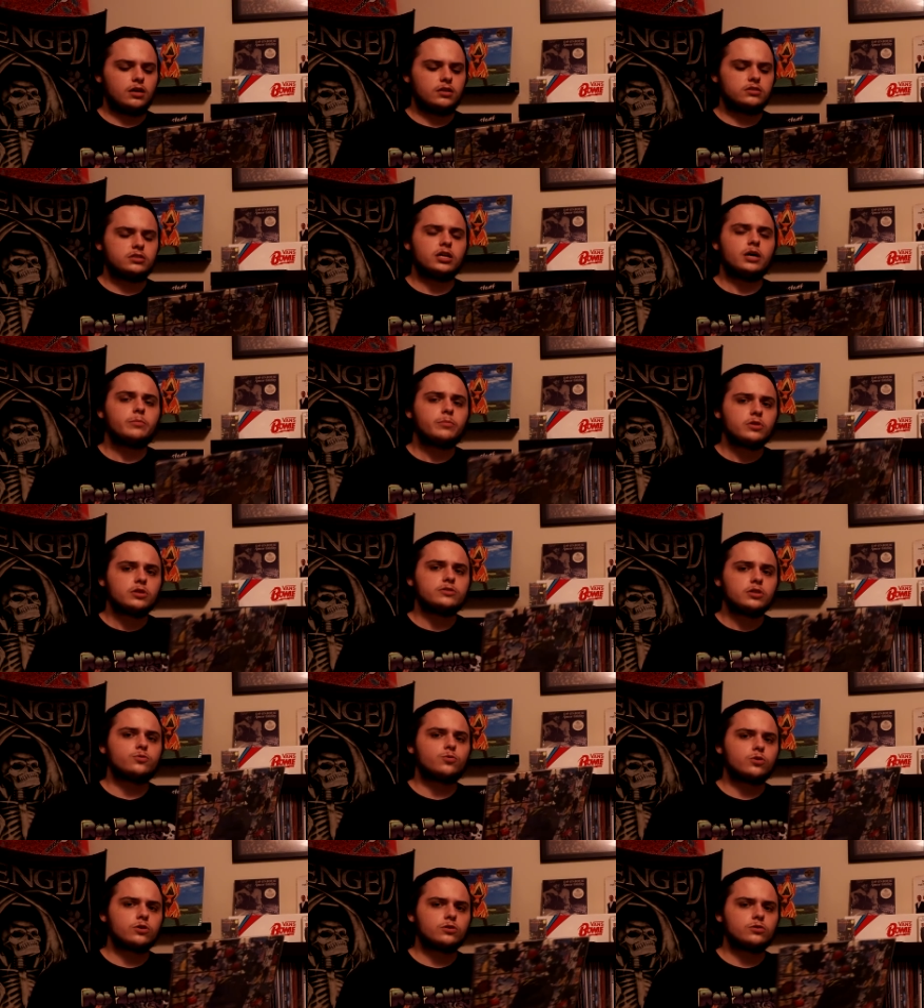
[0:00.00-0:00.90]
Tumble and
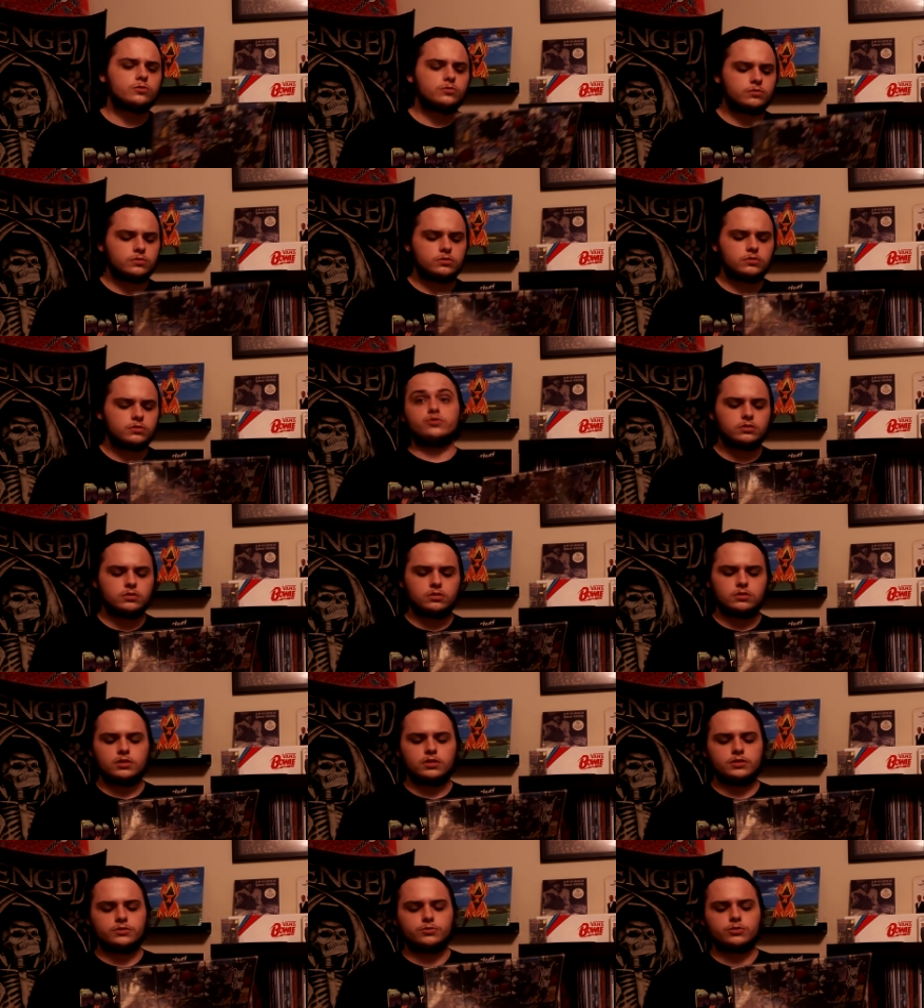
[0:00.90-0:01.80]
Twirl
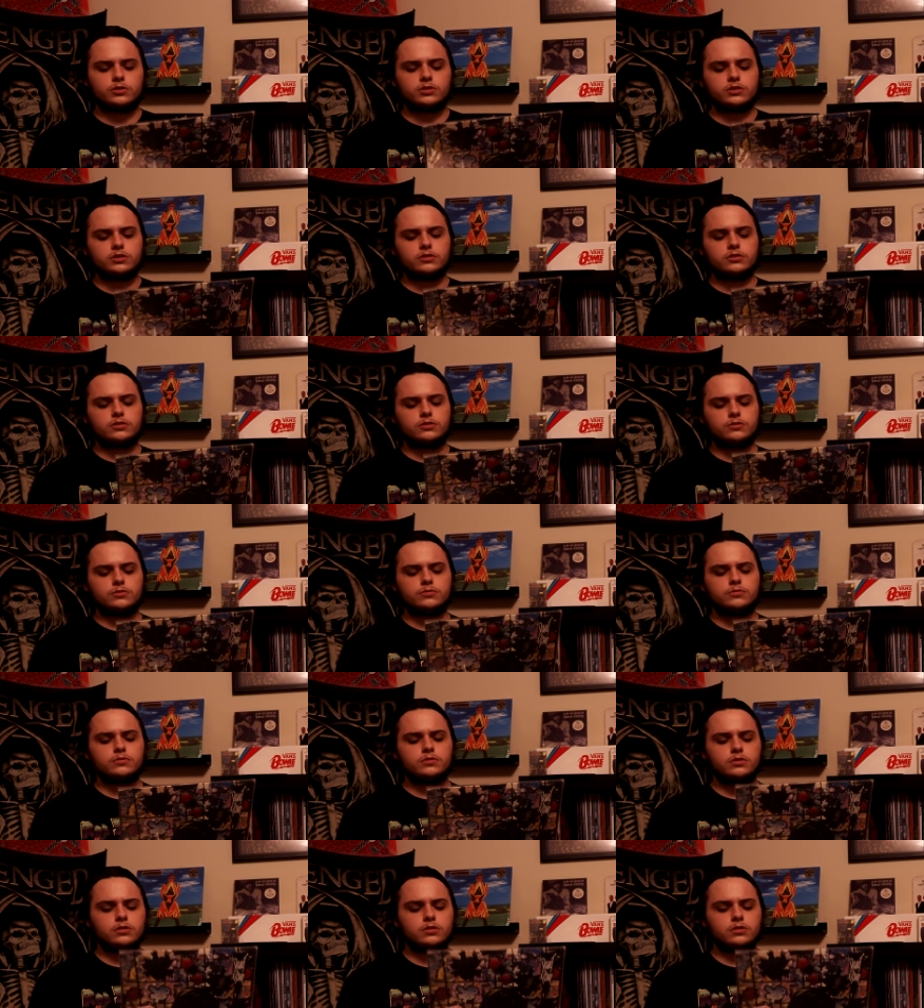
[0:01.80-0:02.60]
is really good too.